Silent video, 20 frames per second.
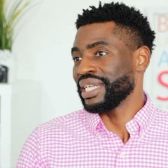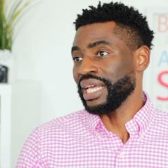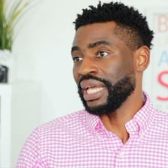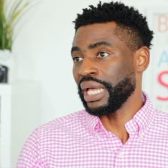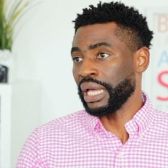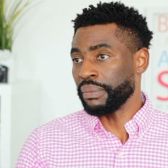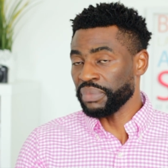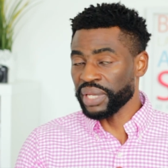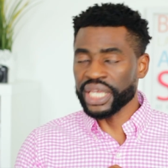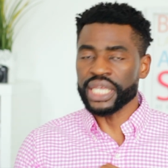
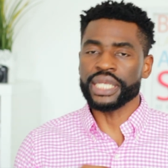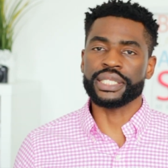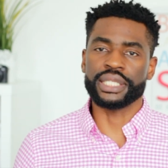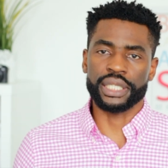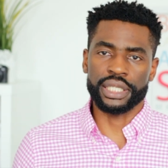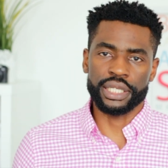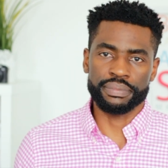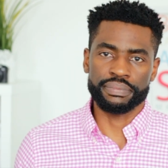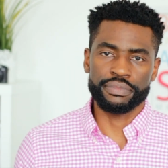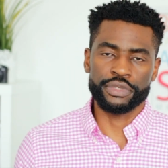um,
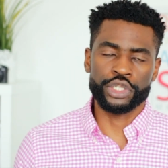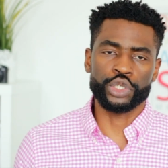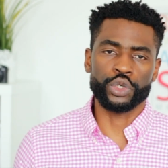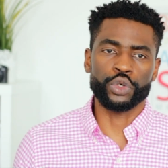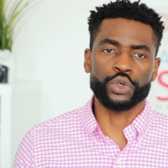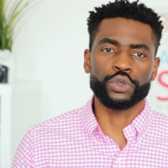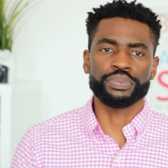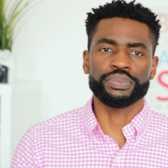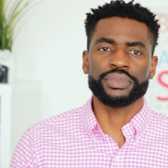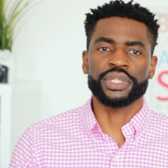easily.
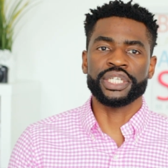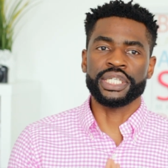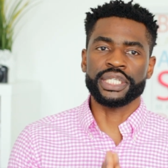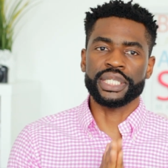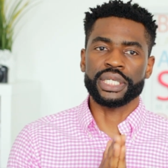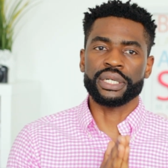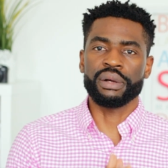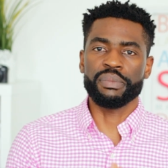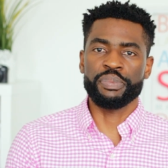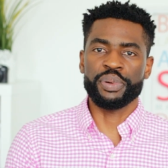So this is
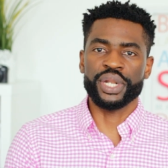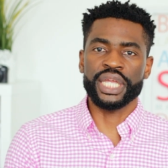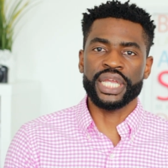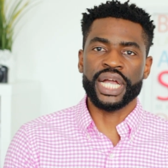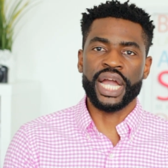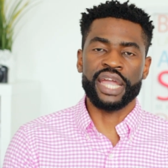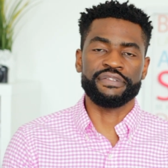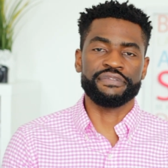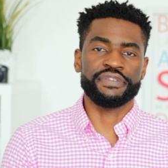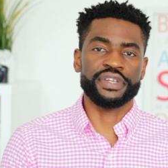a company
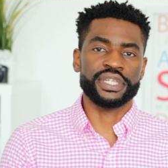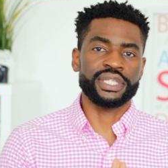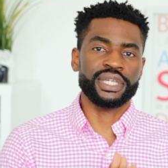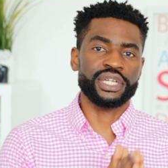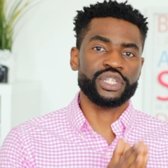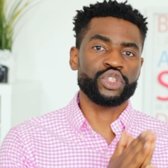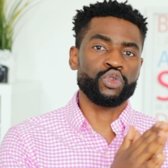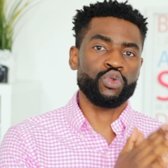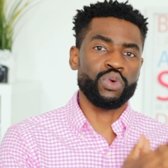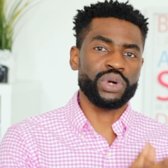I
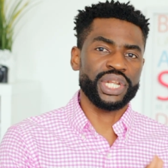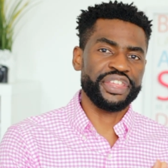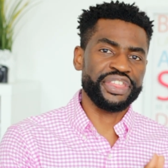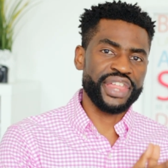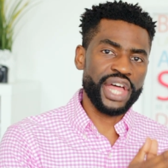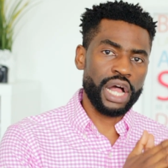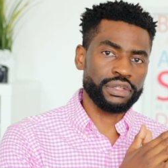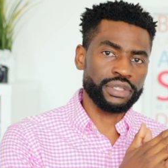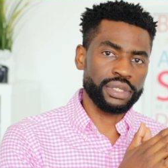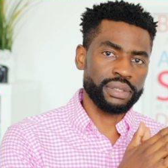invested twenty
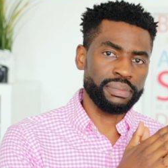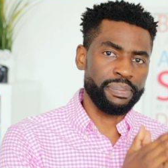thousand